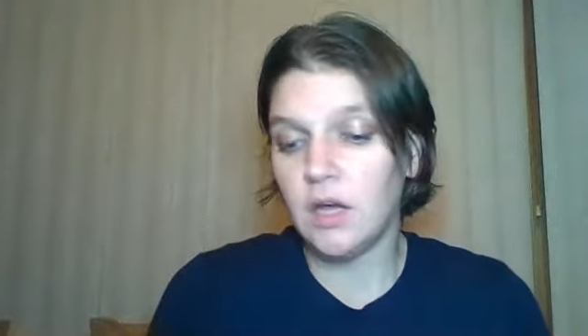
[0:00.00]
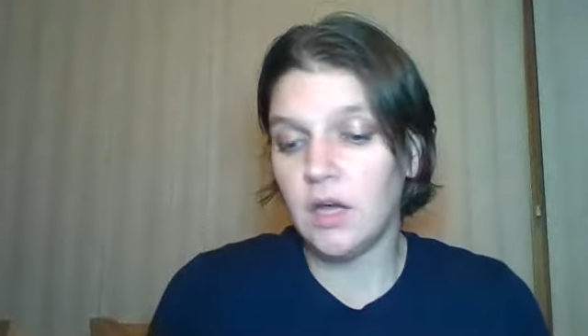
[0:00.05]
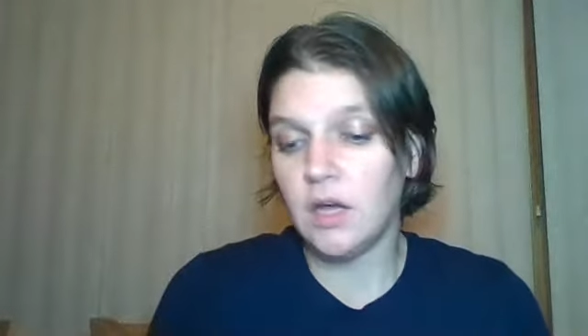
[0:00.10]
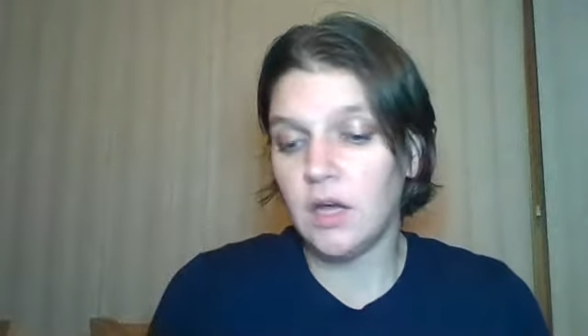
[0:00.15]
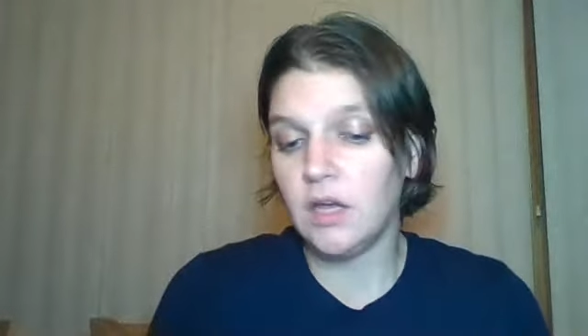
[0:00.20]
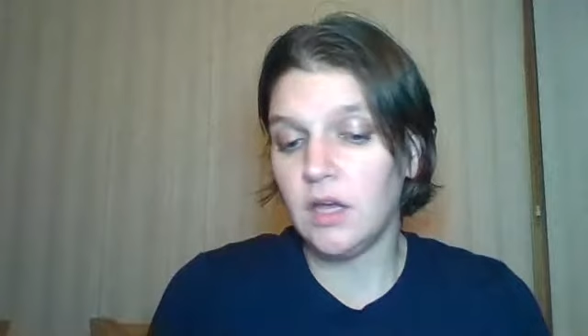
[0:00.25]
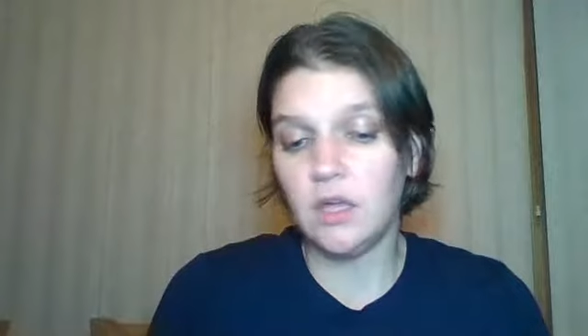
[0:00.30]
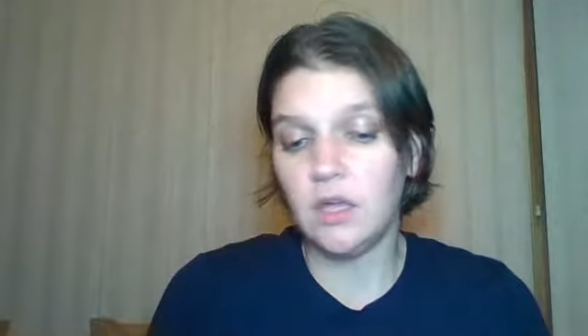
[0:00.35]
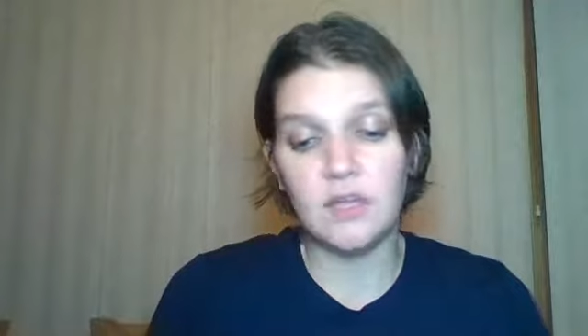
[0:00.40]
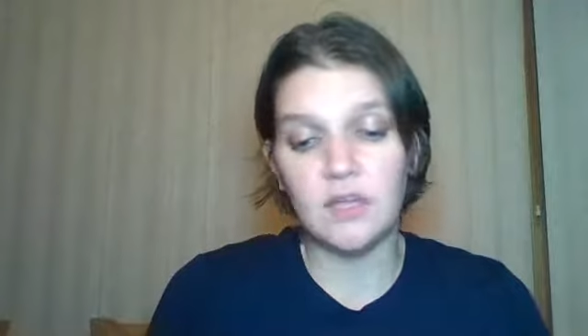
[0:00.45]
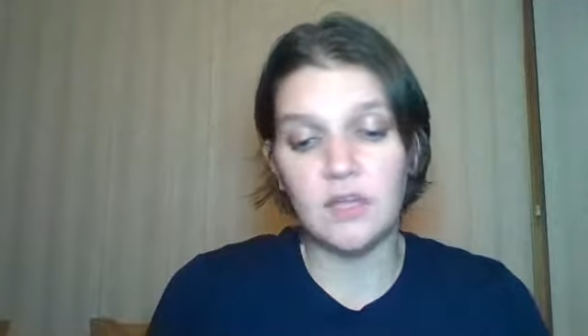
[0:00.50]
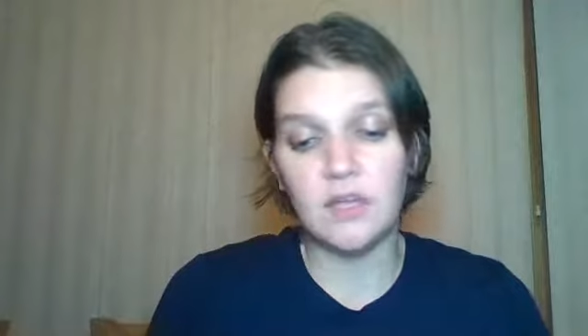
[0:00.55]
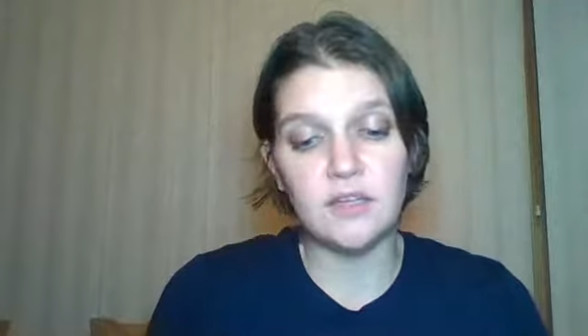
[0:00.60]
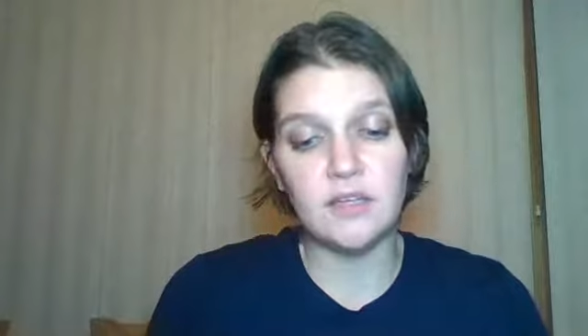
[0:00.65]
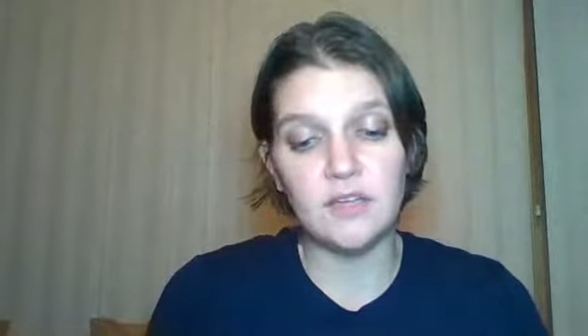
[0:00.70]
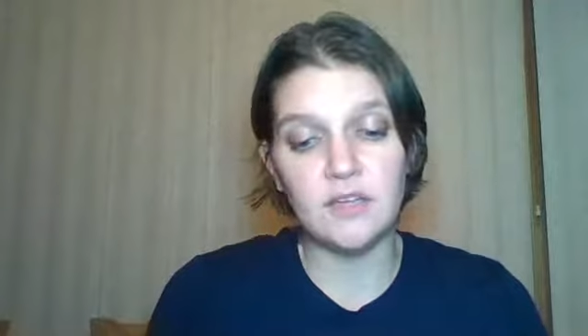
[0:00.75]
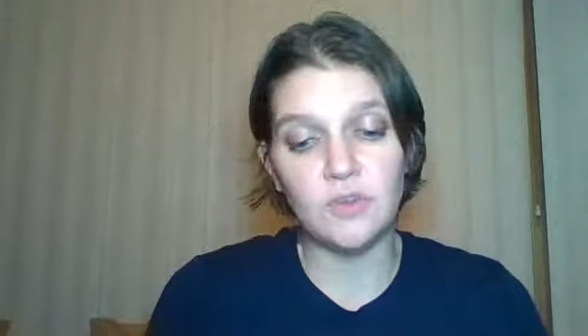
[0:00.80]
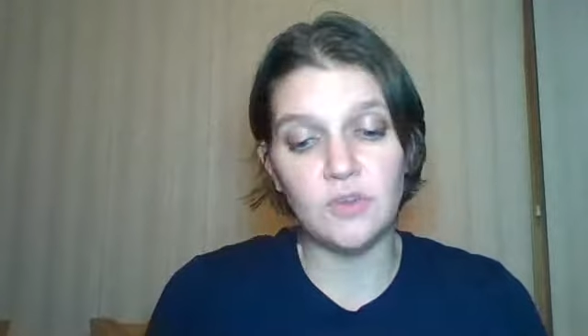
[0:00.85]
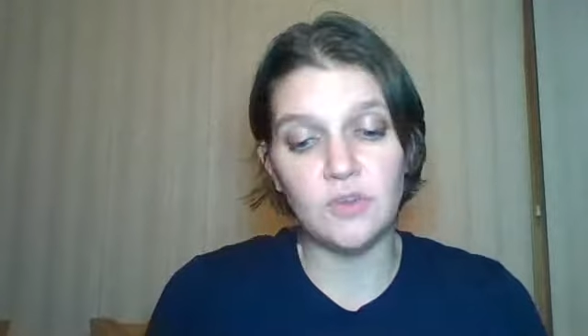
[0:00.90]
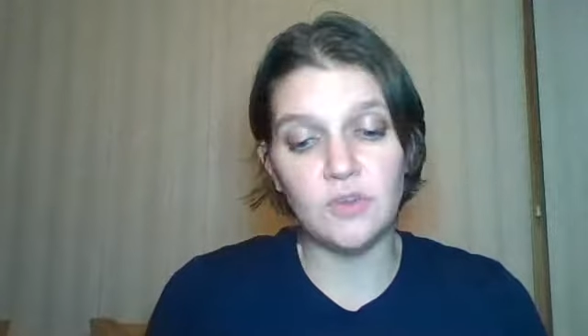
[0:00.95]
It
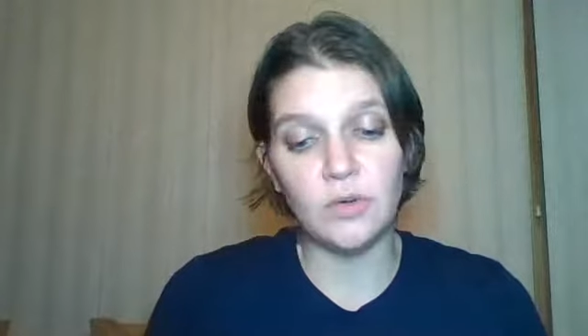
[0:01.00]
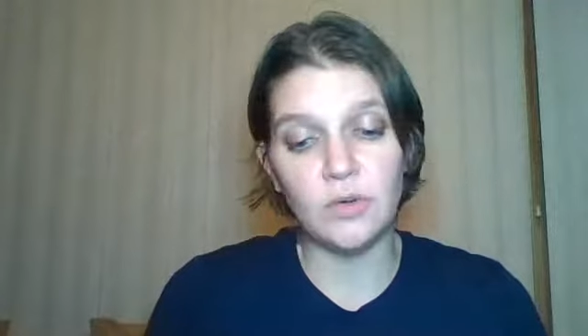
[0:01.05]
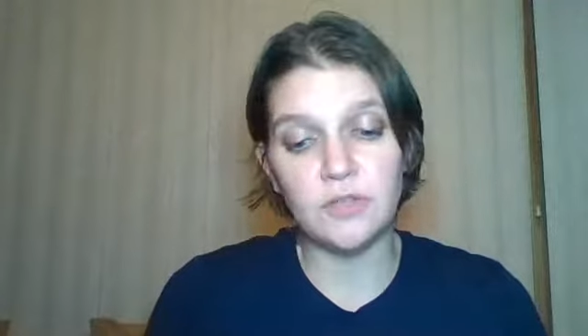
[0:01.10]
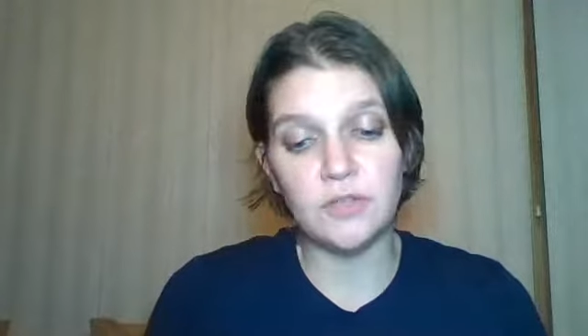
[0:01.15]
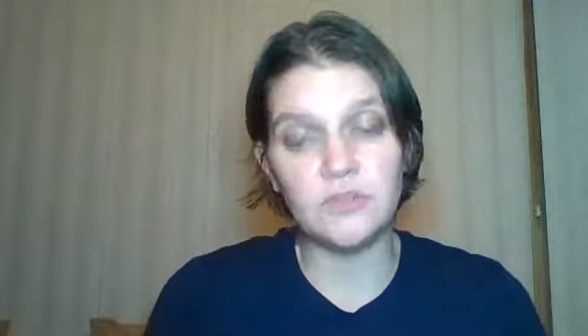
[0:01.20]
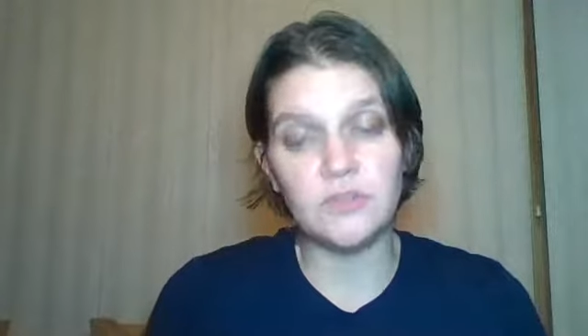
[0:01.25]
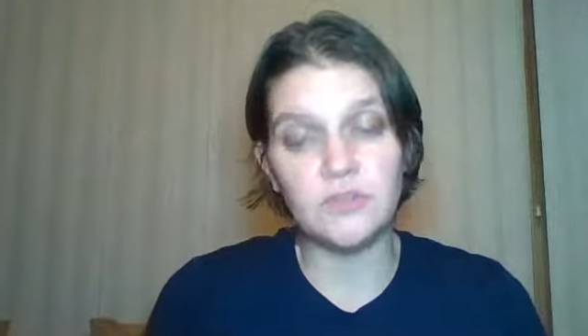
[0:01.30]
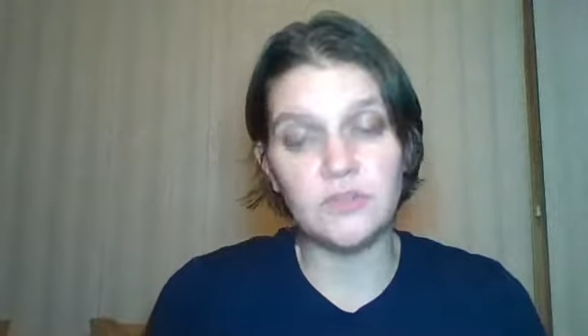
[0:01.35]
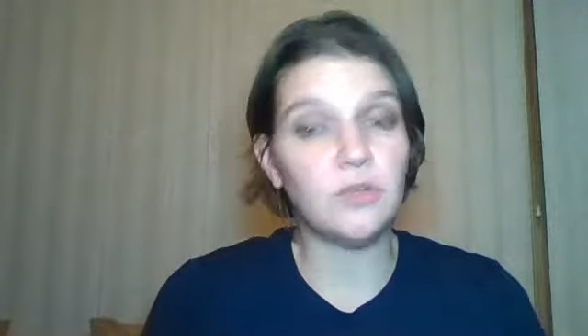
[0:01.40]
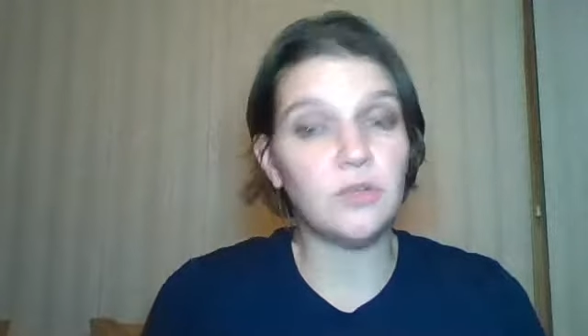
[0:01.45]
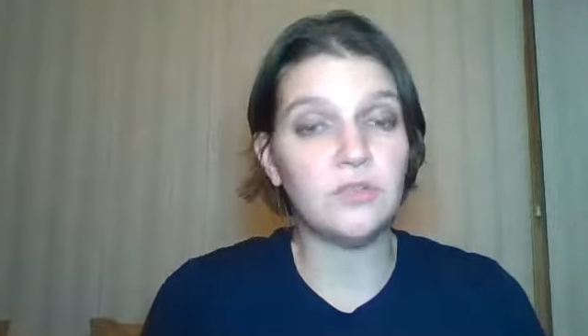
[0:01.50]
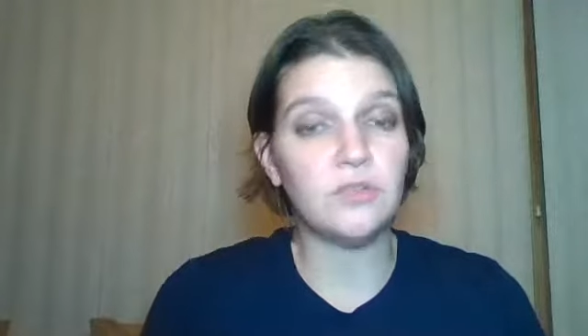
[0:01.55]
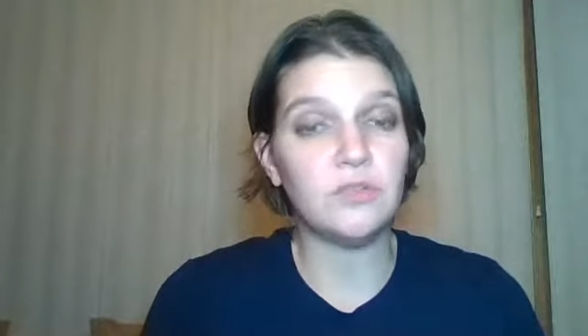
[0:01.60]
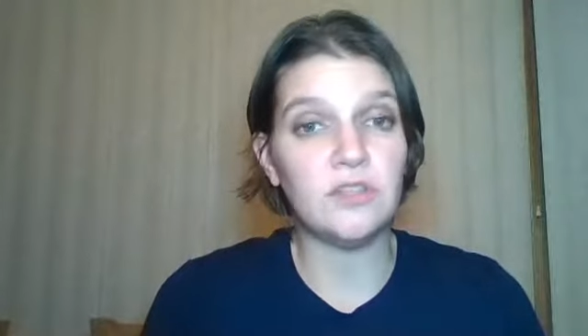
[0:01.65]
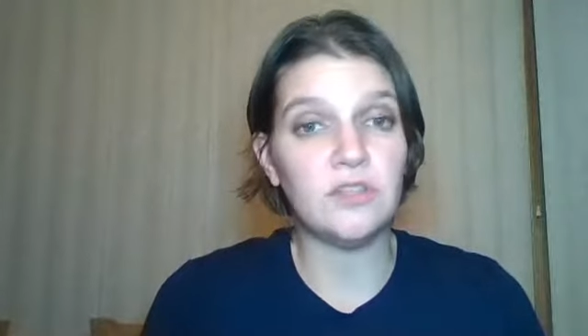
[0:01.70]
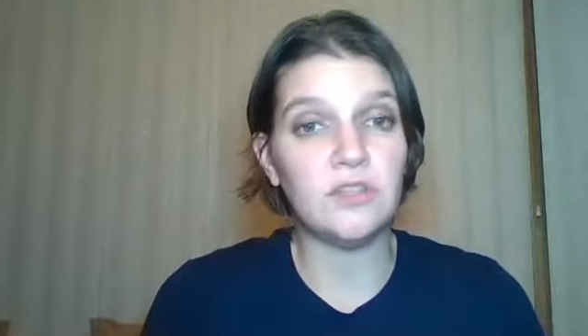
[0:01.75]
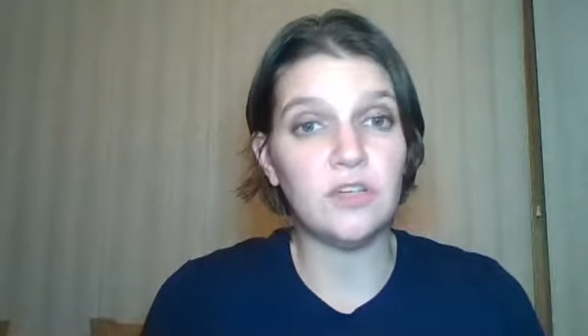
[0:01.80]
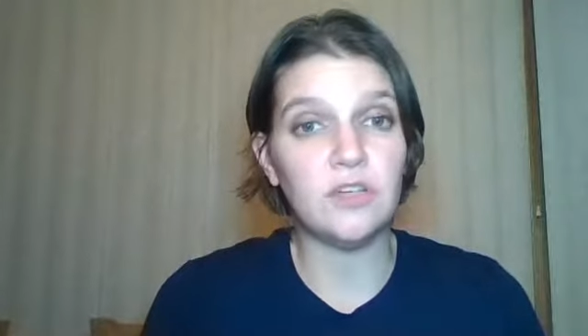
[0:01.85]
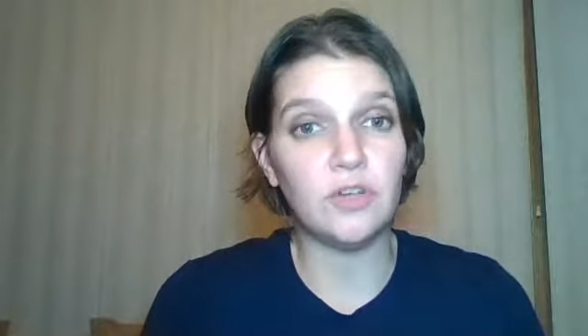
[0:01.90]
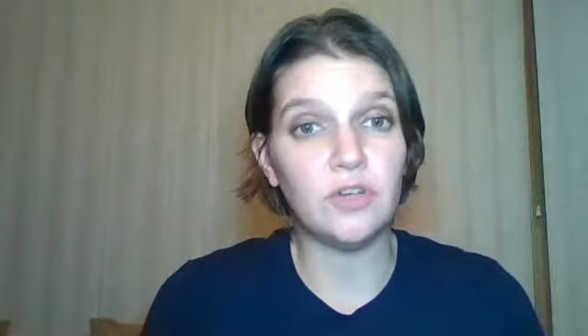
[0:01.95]
contains oils known to
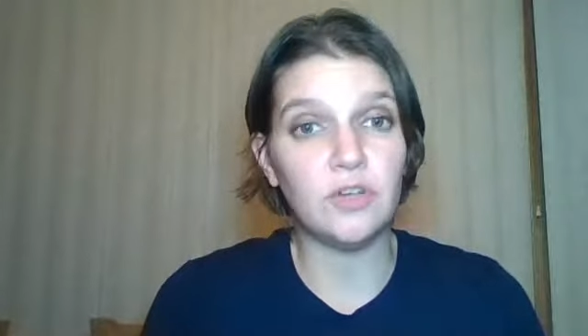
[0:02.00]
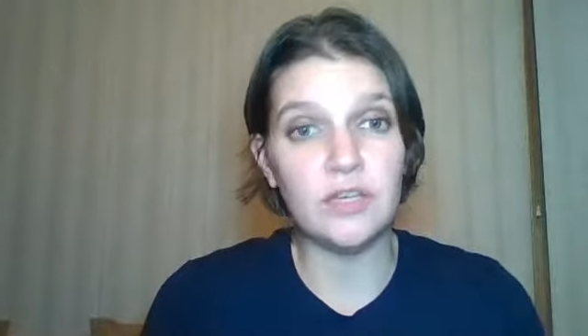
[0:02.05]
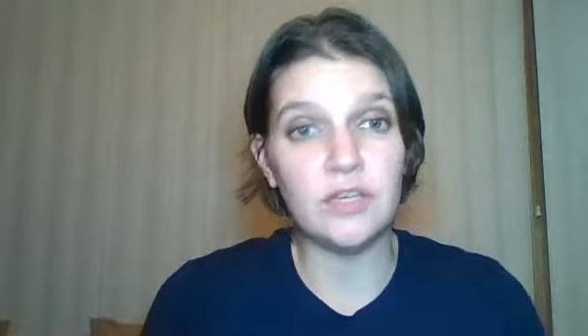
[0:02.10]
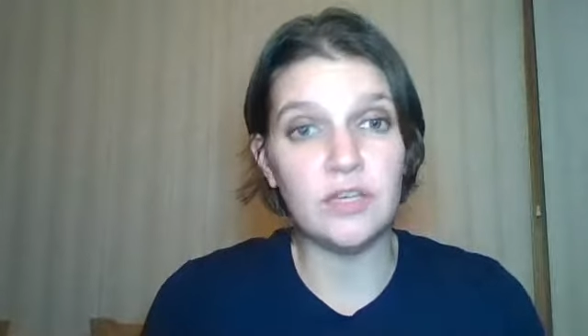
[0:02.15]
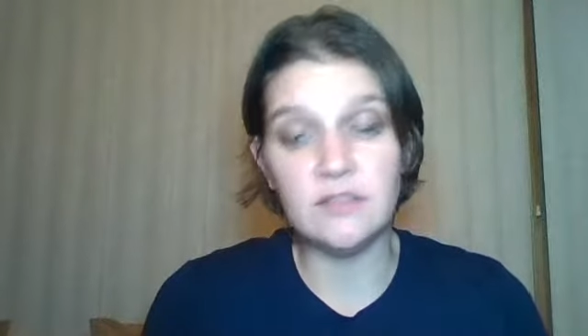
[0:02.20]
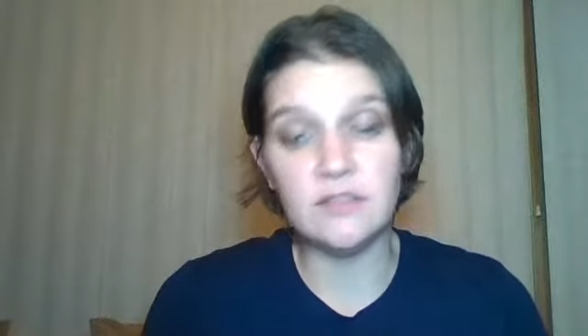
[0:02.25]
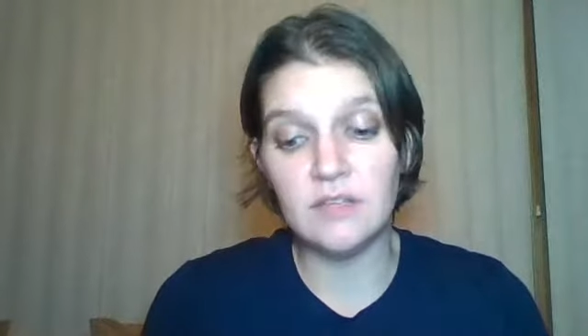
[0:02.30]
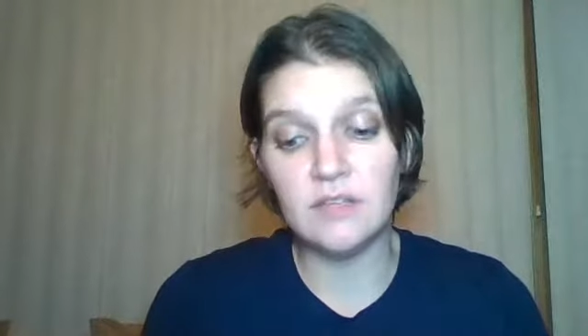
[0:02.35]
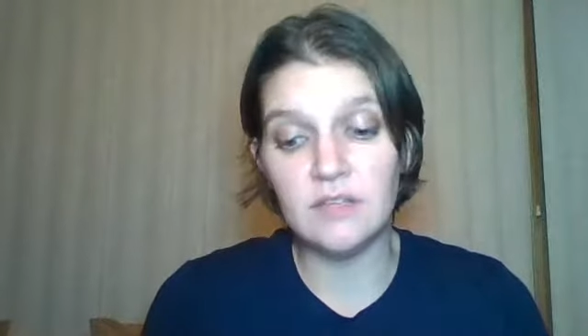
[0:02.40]
decrease